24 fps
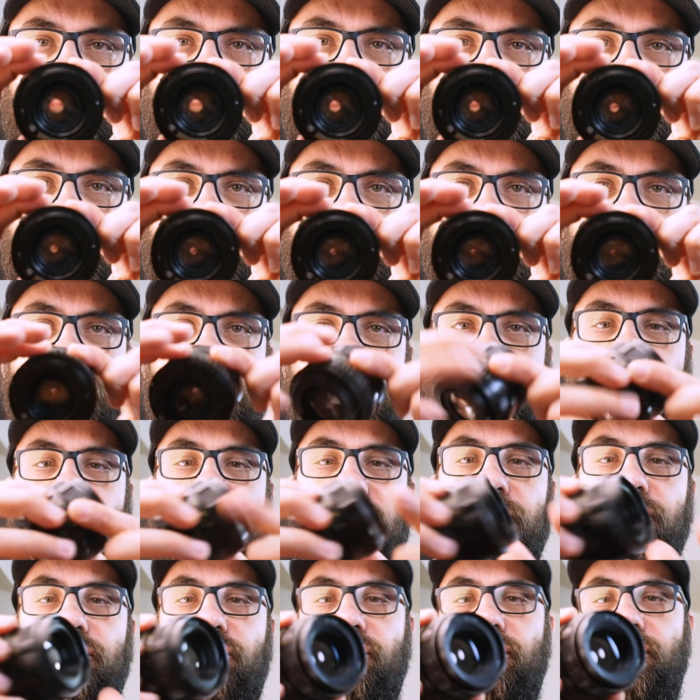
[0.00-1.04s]
see, I can
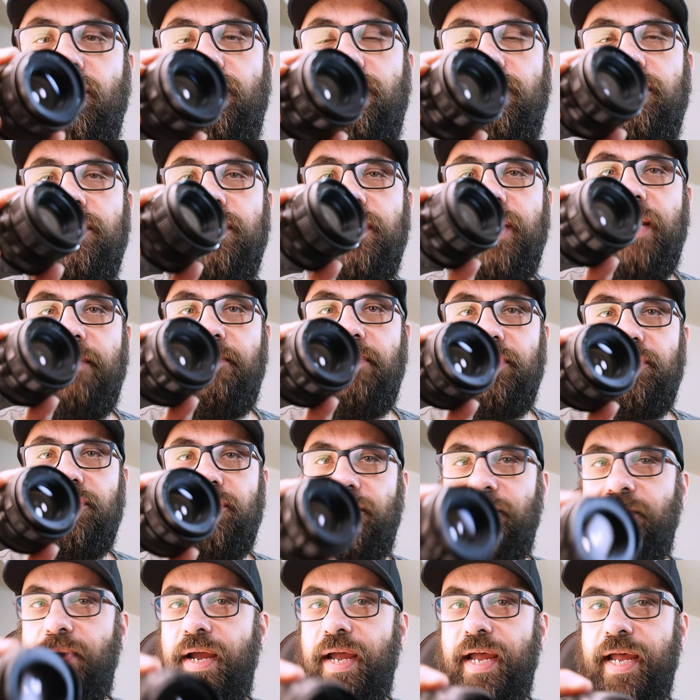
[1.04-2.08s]
control the
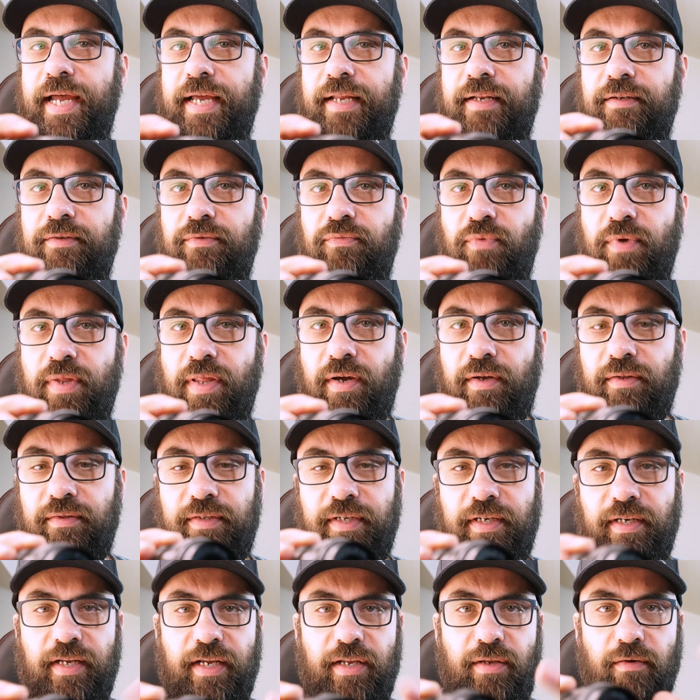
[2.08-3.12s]
aperture by hand without
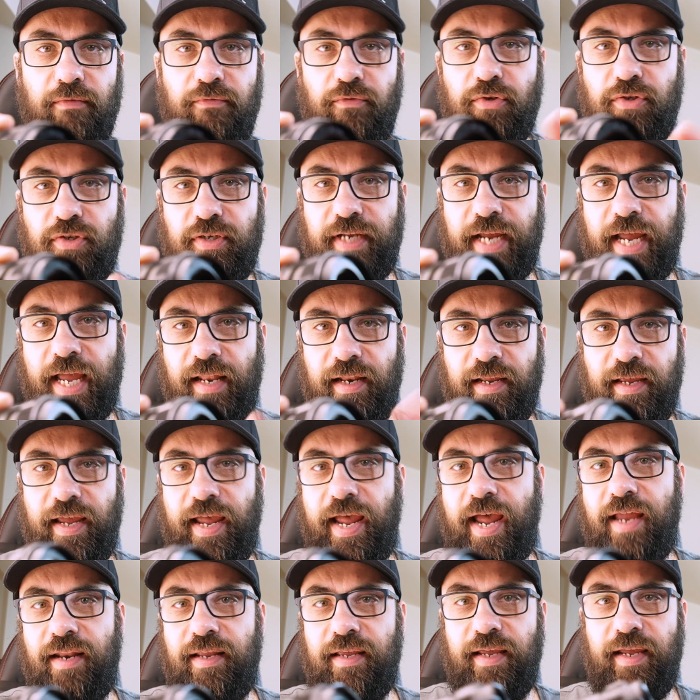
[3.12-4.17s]
the need of using
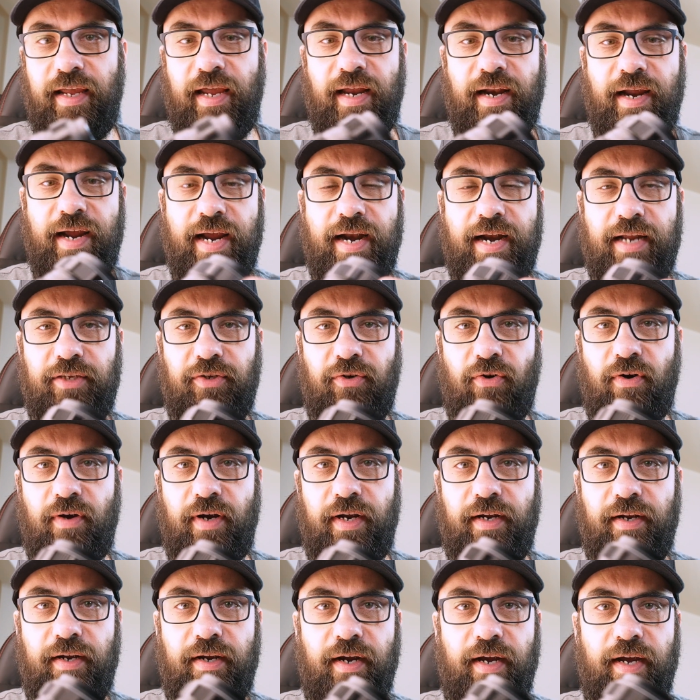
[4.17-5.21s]
any
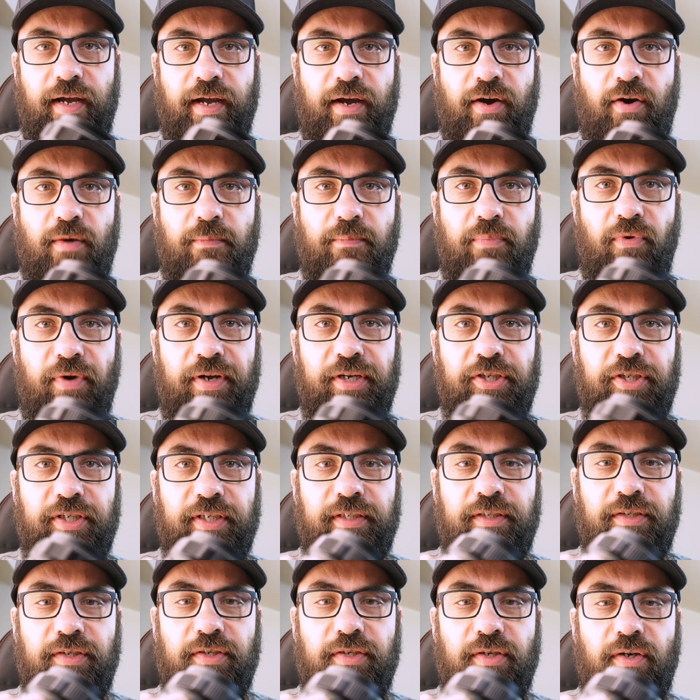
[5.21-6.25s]
electronic
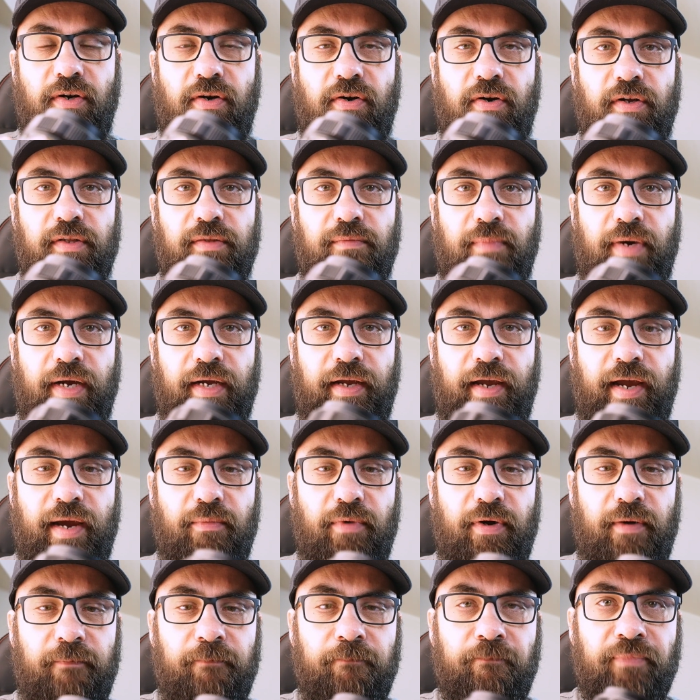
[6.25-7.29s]
operations on my
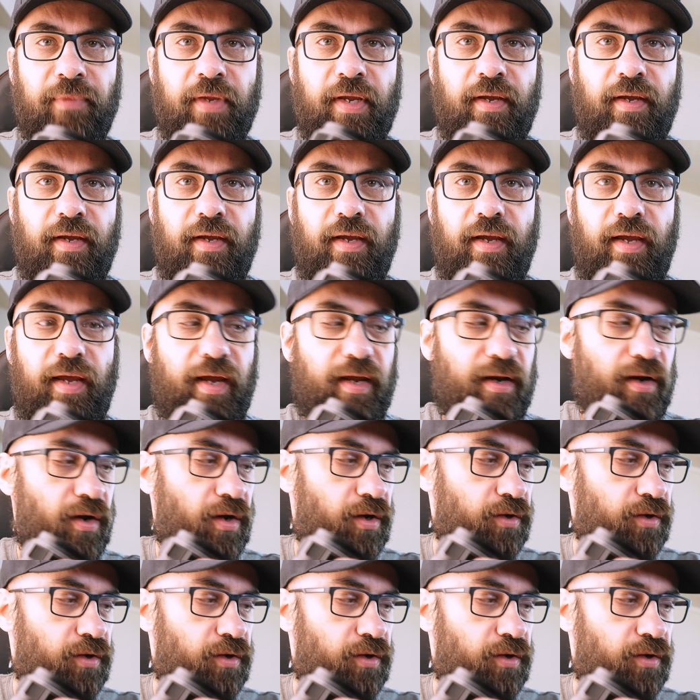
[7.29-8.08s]
camera. And